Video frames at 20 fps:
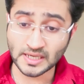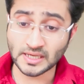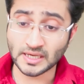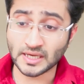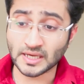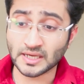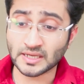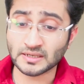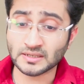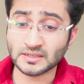
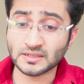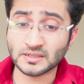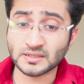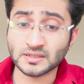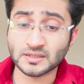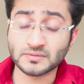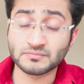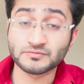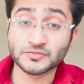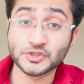And
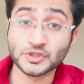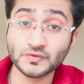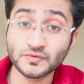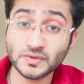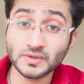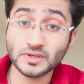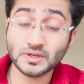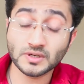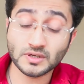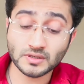you
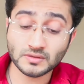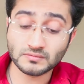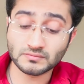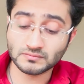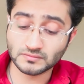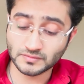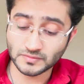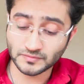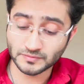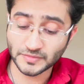will
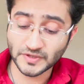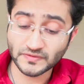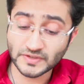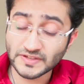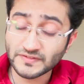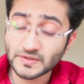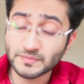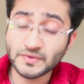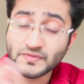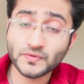
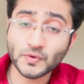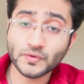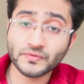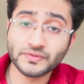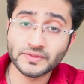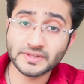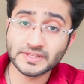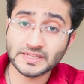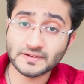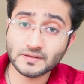even before
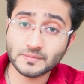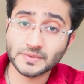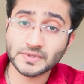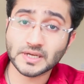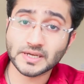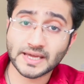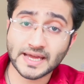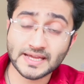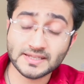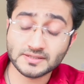developing a
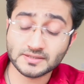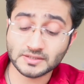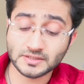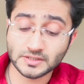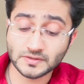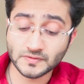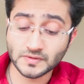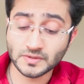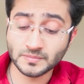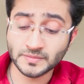cancer,
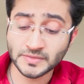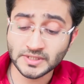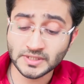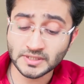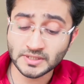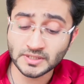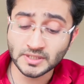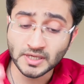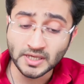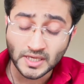you will
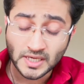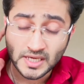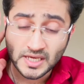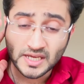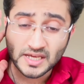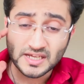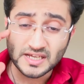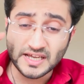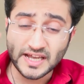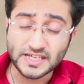be
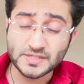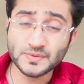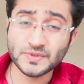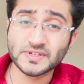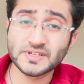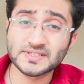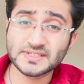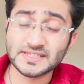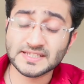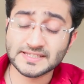
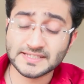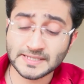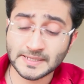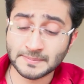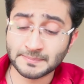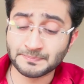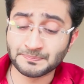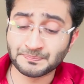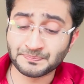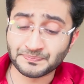experiencing
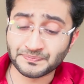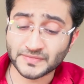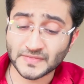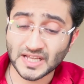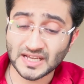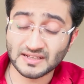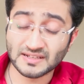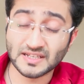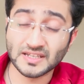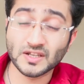
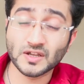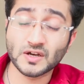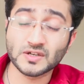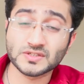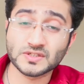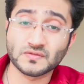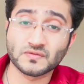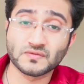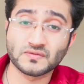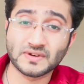some
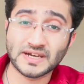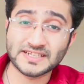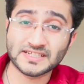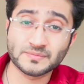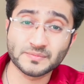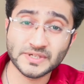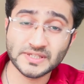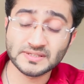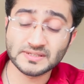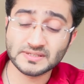loss of
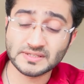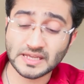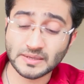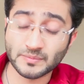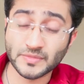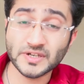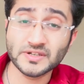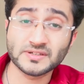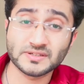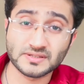vitamins
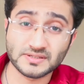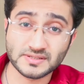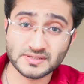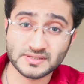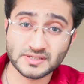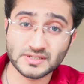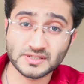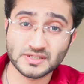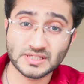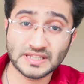and
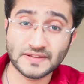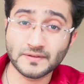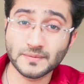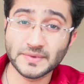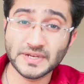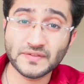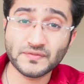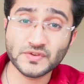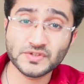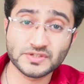minerals. So there will
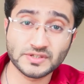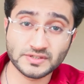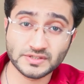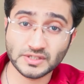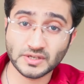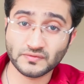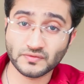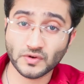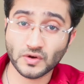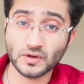be
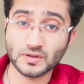deficiency of